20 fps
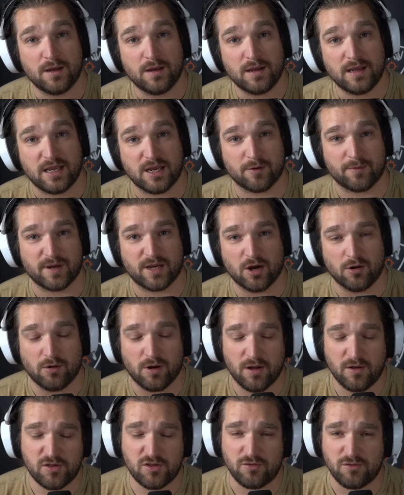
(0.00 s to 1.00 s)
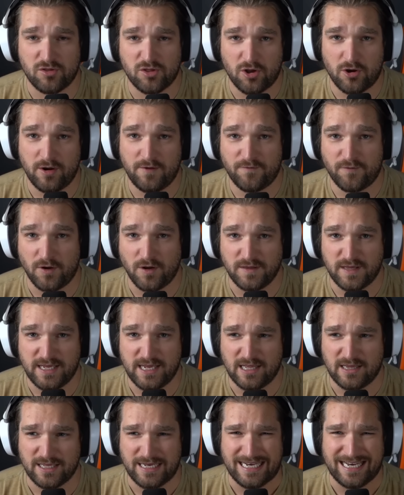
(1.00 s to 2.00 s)
here we go. Also, sorry for all the
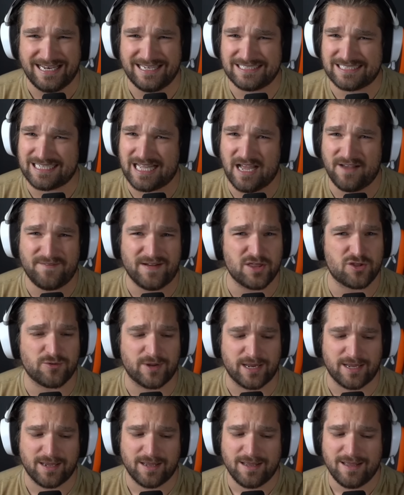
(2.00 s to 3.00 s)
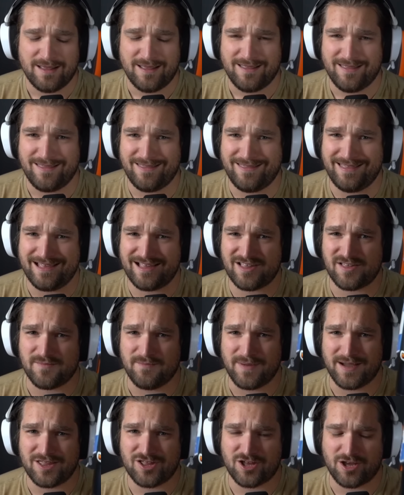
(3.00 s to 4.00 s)
yelling. It is live. I drink this
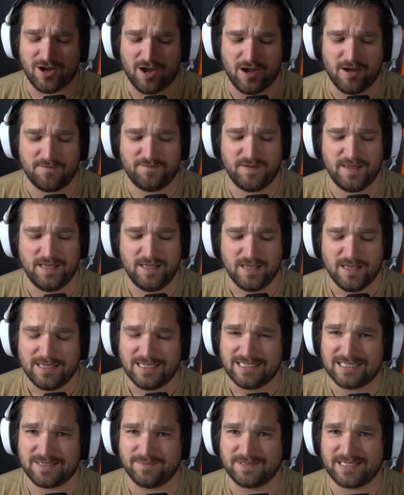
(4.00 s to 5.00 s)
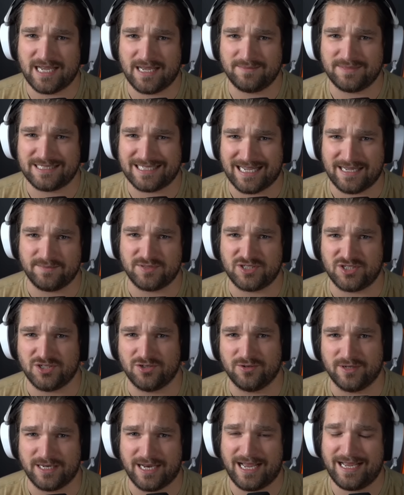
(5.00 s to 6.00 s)
much coffee, sometimes times
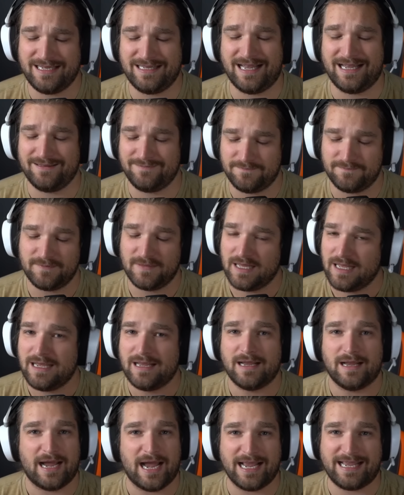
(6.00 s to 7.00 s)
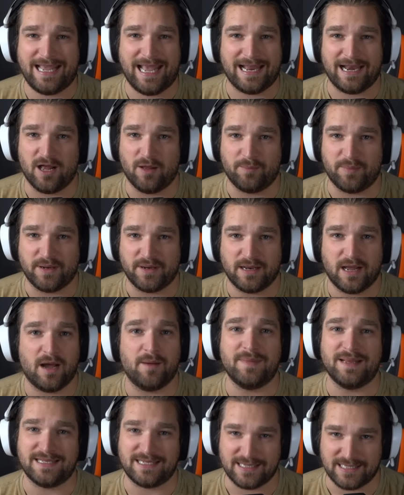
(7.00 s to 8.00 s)
two, and I can't help it.
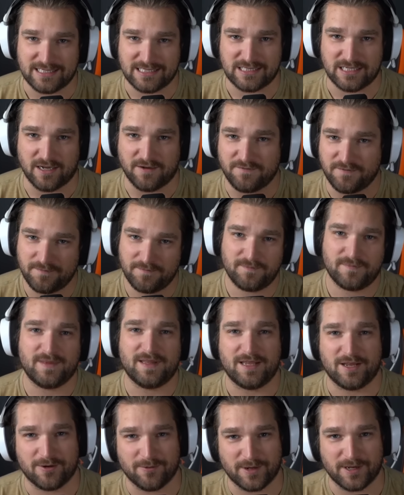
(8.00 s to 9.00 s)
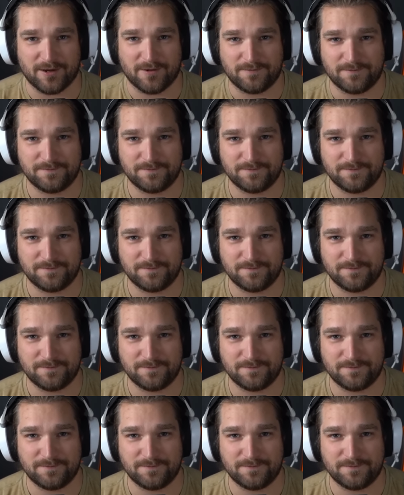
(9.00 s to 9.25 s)
I'm into this stuff. Here we go.